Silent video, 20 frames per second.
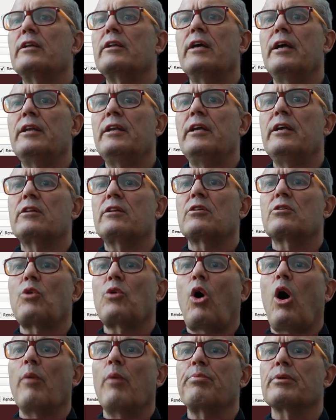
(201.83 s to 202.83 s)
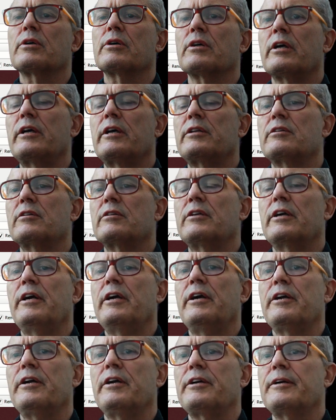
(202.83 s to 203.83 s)
they need to upgrade the
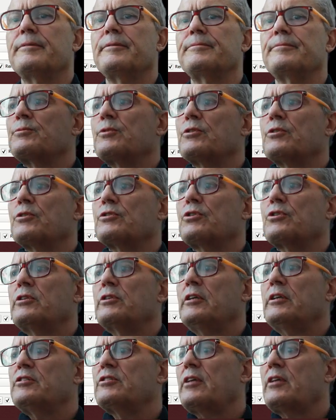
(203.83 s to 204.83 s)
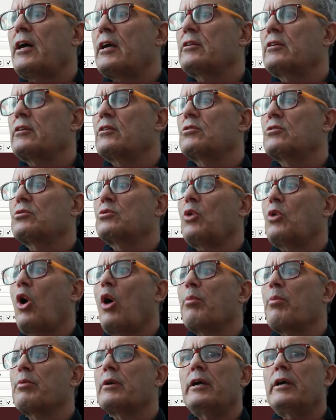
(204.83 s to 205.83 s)
area. So they started to
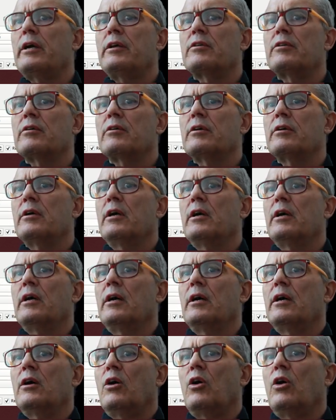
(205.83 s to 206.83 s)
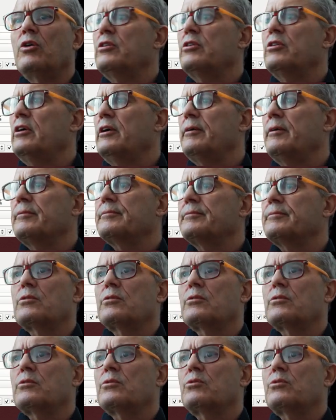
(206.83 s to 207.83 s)
upgrade on the
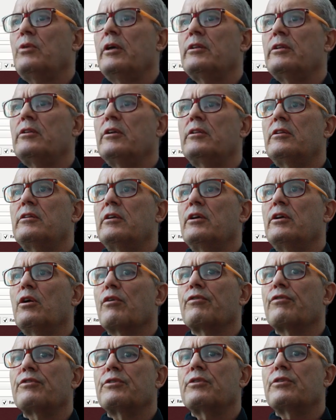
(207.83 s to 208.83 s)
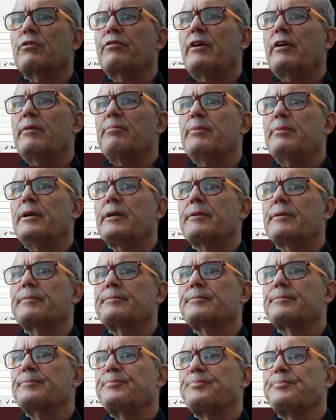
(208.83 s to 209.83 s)
23rd of November,
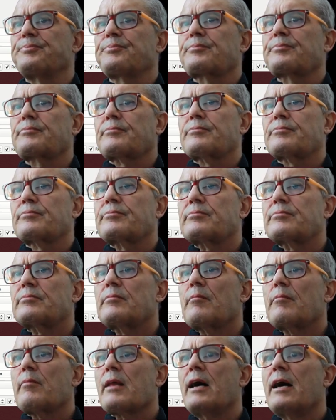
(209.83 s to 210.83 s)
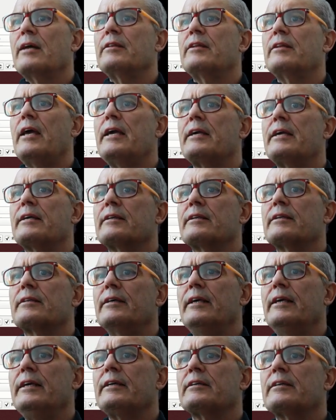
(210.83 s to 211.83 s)
and they
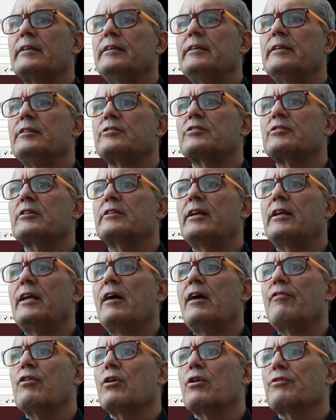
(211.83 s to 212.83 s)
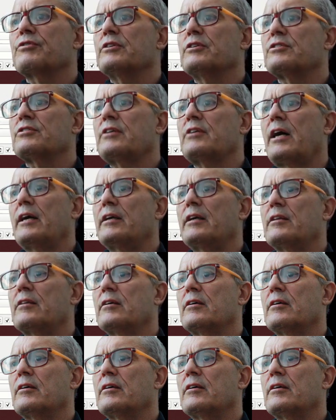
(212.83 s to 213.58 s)
increased the level of the site.